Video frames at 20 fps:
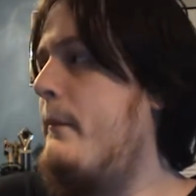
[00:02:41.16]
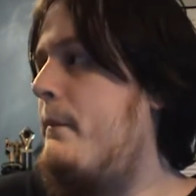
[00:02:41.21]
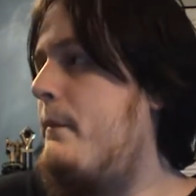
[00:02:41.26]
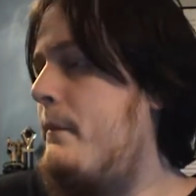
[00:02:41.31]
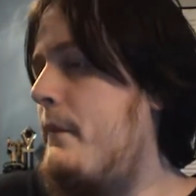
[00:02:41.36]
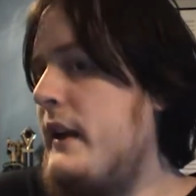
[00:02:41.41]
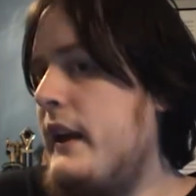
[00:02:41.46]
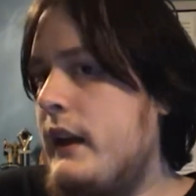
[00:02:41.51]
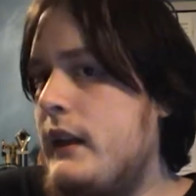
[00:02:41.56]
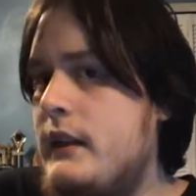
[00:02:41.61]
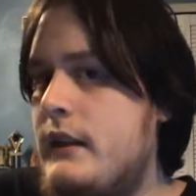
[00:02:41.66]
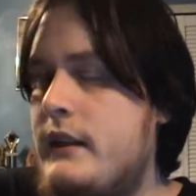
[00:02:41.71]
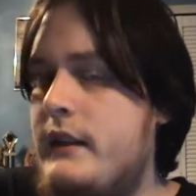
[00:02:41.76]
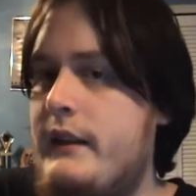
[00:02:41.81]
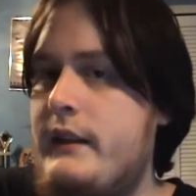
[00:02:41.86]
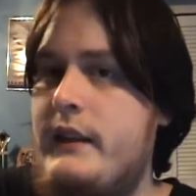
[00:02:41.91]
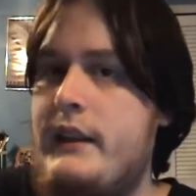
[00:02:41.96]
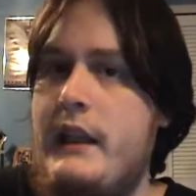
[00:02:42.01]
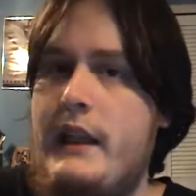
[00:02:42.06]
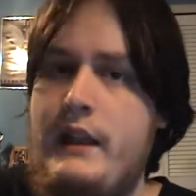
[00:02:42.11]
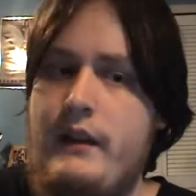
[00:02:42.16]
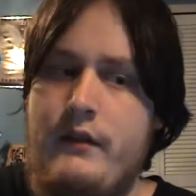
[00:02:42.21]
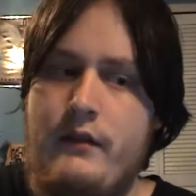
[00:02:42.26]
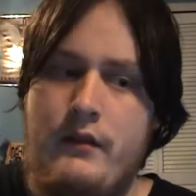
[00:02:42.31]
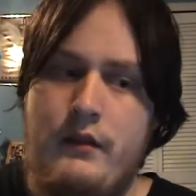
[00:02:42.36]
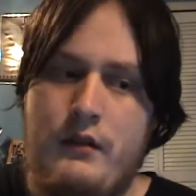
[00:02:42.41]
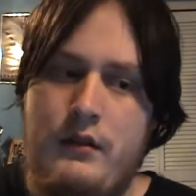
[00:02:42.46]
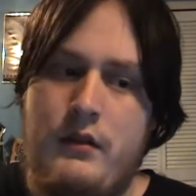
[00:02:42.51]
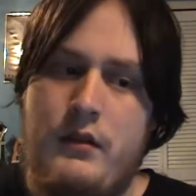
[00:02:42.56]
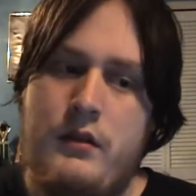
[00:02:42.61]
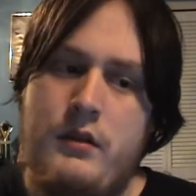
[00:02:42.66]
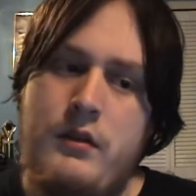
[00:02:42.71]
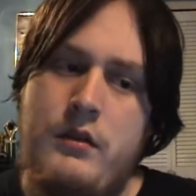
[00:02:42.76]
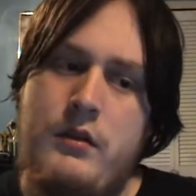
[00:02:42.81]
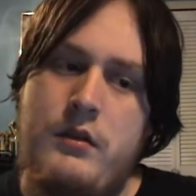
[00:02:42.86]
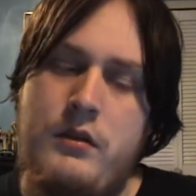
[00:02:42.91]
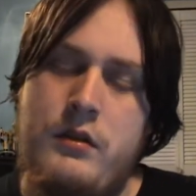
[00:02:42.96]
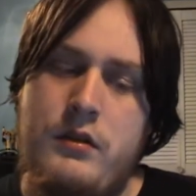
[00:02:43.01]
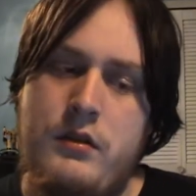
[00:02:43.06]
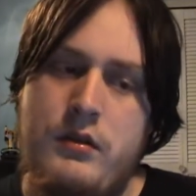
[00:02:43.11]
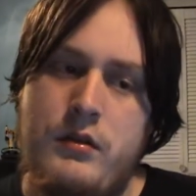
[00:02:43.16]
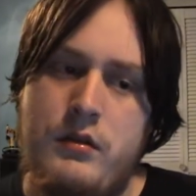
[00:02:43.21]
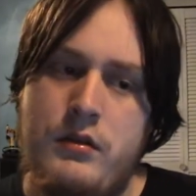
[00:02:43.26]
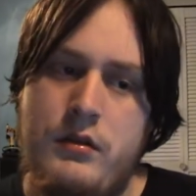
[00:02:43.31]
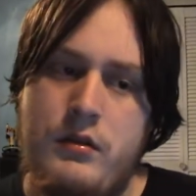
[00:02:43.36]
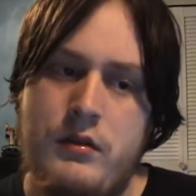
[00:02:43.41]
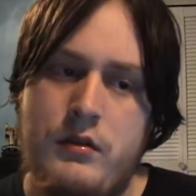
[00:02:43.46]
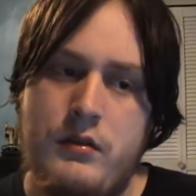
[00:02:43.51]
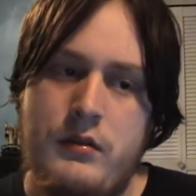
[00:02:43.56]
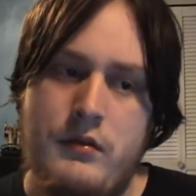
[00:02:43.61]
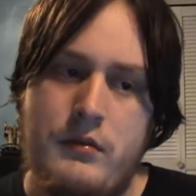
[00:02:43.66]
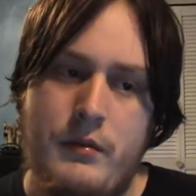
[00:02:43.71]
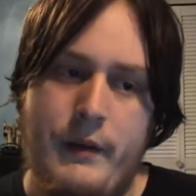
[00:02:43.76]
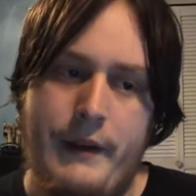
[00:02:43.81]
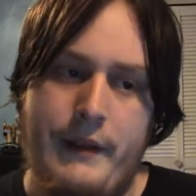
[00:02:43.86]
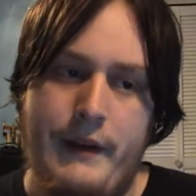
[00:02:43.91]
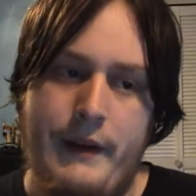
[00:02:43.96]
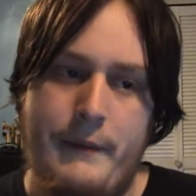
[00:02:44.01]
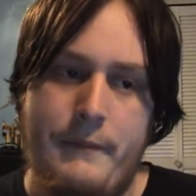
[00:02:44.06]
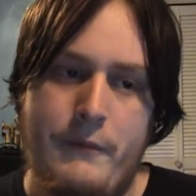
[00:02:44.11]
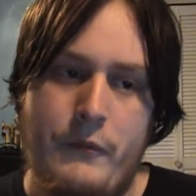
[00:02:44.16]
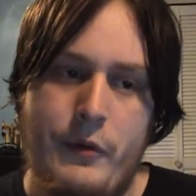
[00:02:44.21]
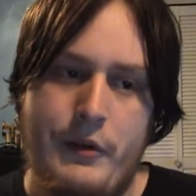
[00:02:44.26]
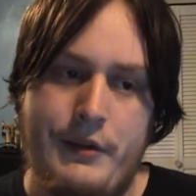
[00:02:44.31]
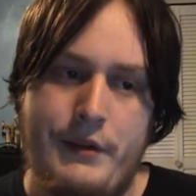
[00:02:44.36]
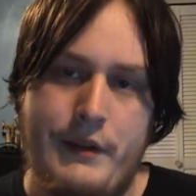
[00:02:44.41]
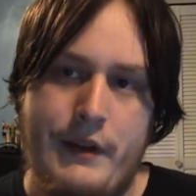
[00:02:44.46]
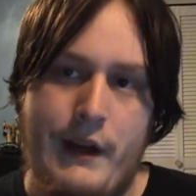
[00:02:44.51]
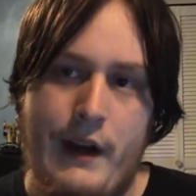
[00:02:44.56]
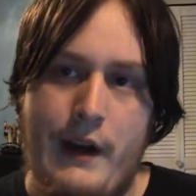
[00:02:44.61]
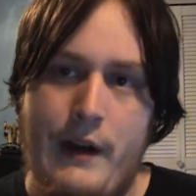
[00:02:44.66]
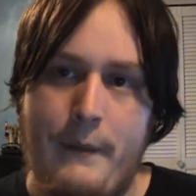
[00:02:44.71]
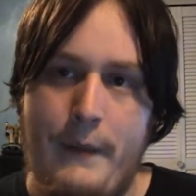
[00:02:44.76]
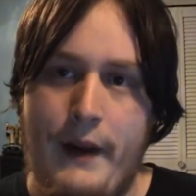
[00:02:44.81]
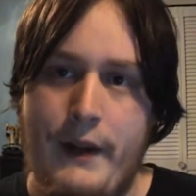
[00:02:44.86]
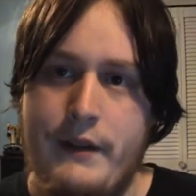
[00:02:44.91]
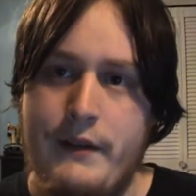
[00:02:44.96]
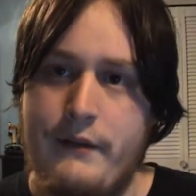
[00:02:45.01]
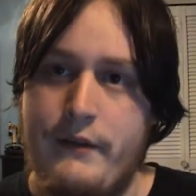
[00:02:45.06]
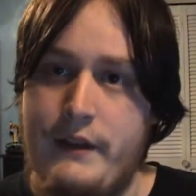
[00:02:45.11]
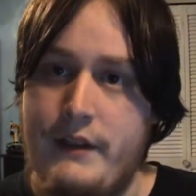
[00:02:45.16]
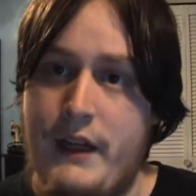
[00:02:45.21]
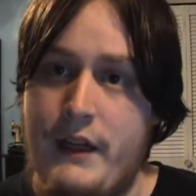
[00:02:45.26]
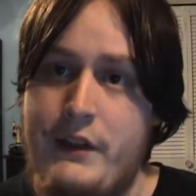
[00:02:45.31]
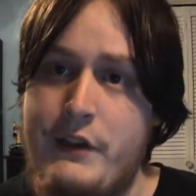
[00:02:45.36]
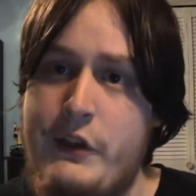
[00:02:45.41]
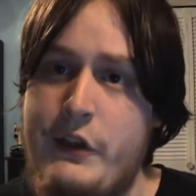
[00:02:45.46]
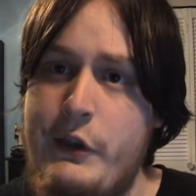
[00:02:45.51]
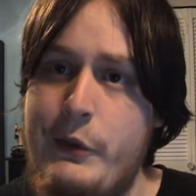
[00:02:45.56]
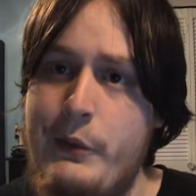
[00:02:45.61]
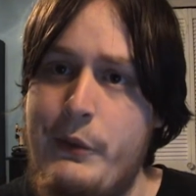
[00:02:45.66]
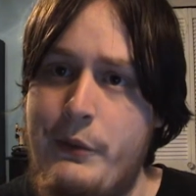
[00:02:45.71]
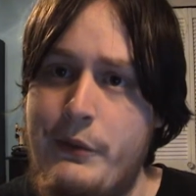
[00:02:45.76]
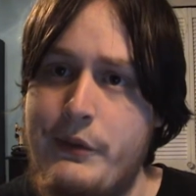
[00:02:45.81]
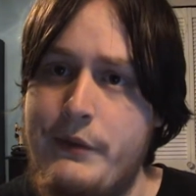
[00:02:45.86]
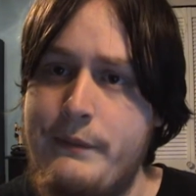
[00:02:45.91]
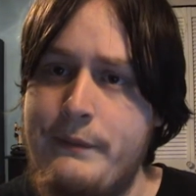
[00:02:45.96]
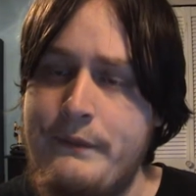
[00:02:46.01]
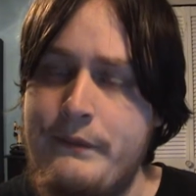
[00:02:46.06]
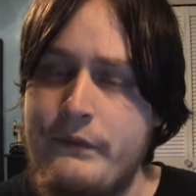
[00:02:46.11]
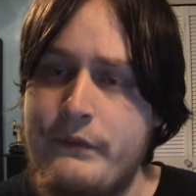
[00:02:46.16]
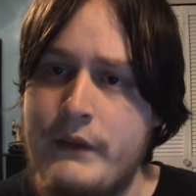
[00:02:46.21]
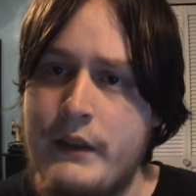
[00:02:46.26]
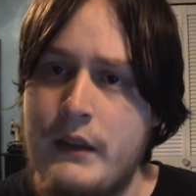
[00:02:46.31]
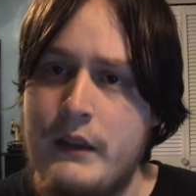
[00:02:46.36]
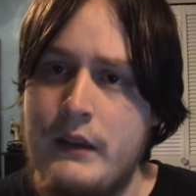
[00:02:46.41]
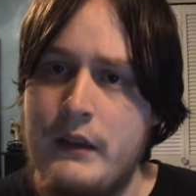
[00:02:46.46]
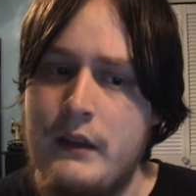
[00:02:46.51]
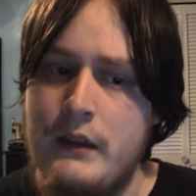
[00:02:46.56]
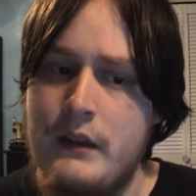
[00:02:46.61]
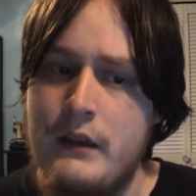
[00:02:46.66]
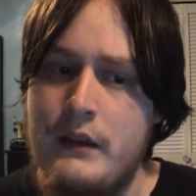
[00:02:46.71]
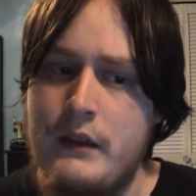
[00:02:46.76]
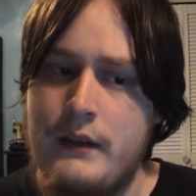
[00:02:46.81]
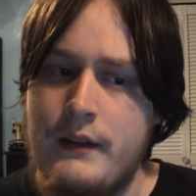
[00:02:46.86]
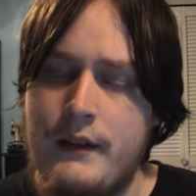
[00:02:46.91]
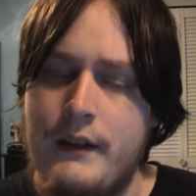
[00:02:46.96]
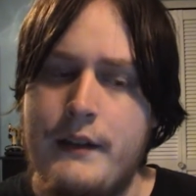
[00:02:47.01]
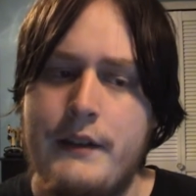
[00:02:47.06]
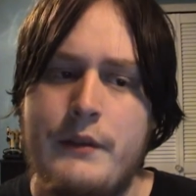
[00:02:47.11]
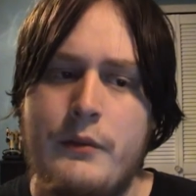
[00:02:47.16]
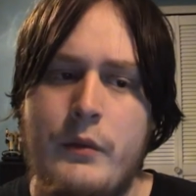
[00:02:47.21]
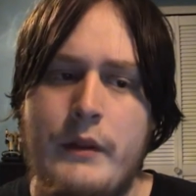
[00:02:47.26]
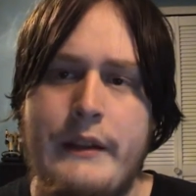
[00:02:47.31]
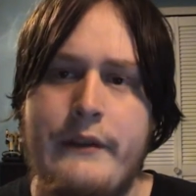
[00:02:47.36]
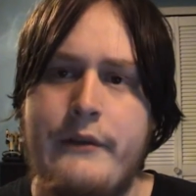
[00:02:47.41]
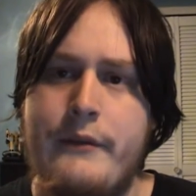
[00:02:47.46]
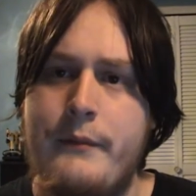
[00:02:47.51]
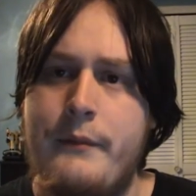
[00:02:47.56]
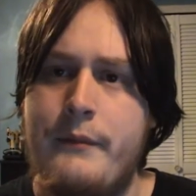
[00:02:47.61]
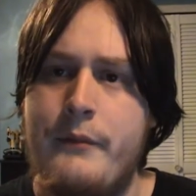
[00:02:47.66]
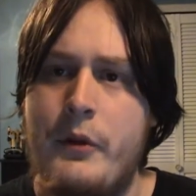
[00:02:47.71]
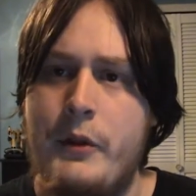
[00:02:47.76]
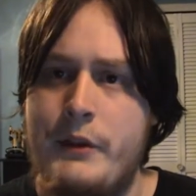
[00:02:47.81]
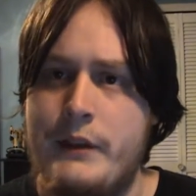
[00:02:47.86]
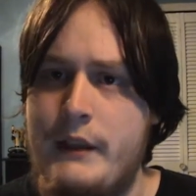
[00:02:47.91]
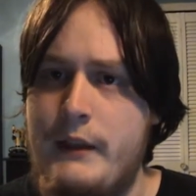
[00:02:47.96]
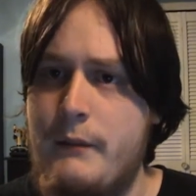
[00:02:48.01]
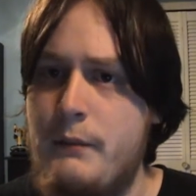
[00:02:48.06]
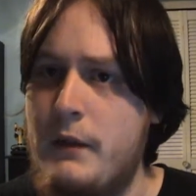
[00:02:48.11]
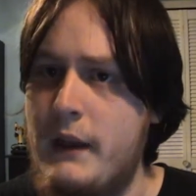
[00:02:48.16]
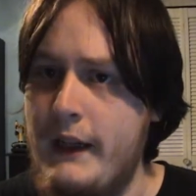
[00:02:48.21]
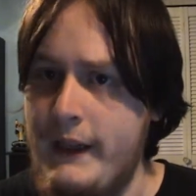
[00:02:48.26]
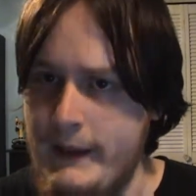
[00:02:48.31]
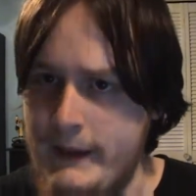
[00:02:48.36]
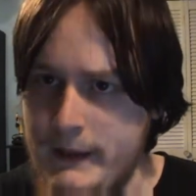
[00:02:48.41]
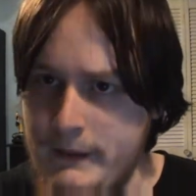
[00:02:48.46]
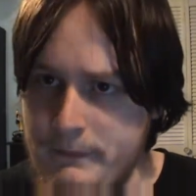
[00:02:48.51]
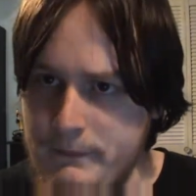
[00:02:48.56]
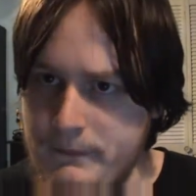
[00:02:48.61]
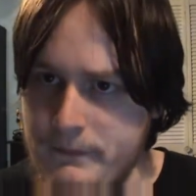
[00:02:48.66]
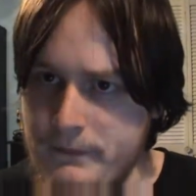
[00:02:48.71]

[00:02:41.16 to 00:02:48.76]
big deal with it was the combats of his HQs, because one of them was on a bike